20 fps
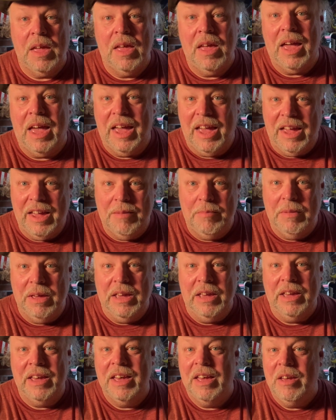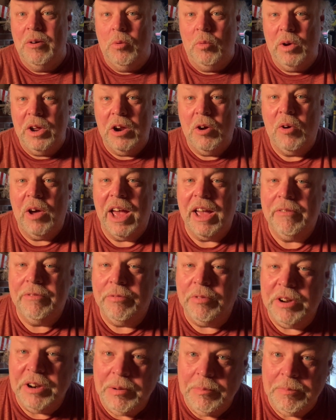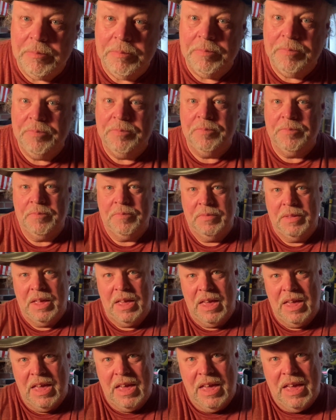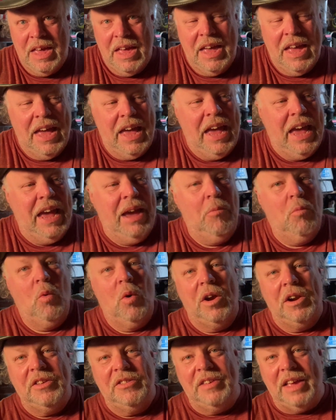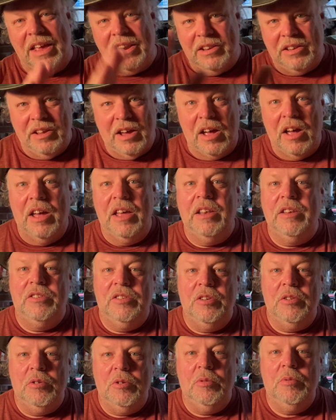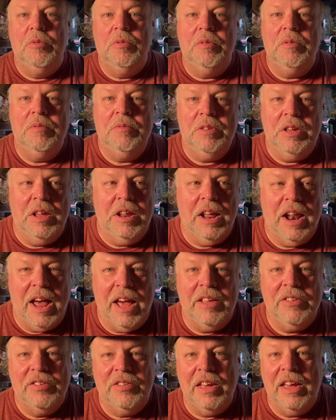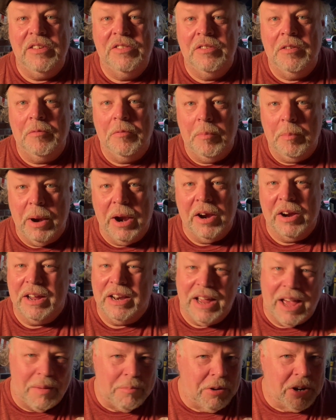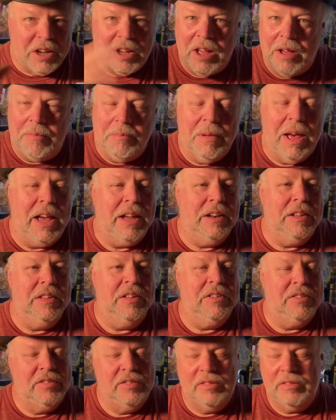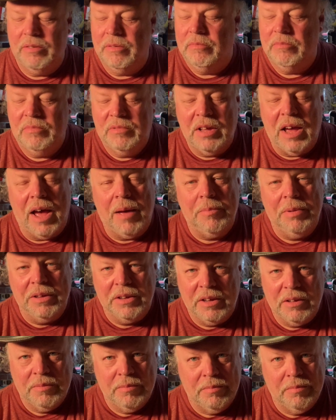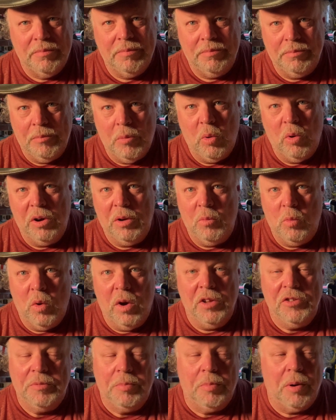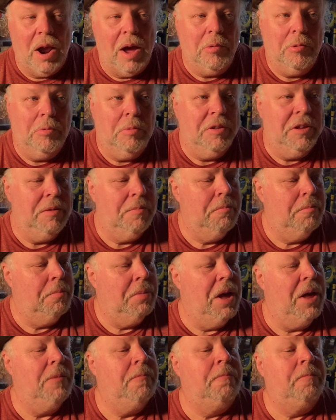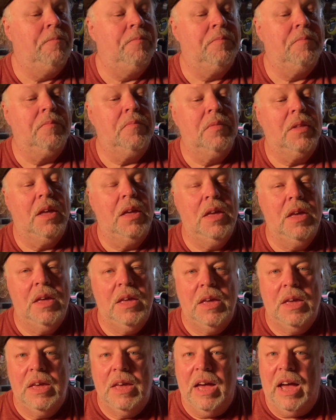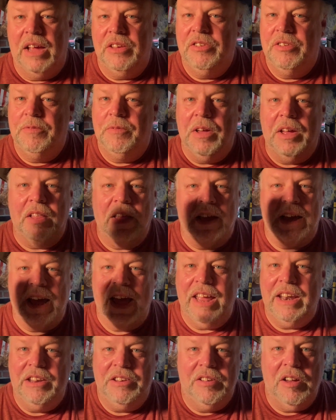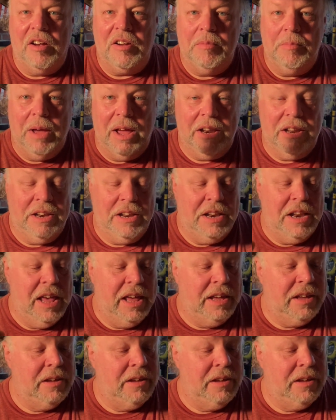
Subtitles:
and me. We don't have freedom. And what has that done to the United States of America? And I'm going to come back to this topic more than once probably, but I just felt like I had to talk about it today